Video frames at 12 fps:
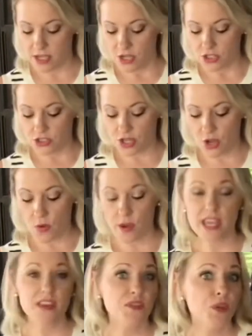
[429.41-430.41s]
So
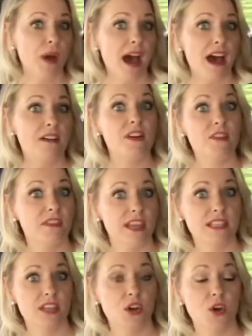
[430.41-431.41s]
if you have a
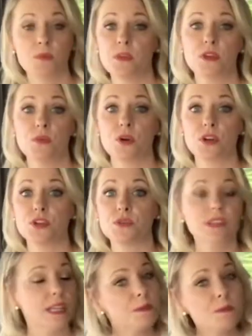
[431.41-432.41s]
vase at home that you want to use,
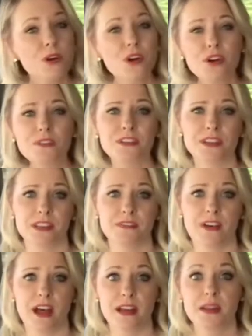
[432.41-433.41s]
that's perfectly
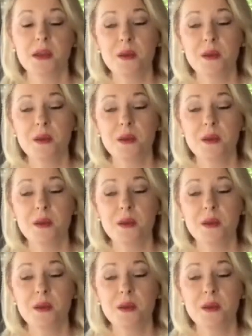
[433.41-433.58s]
fine.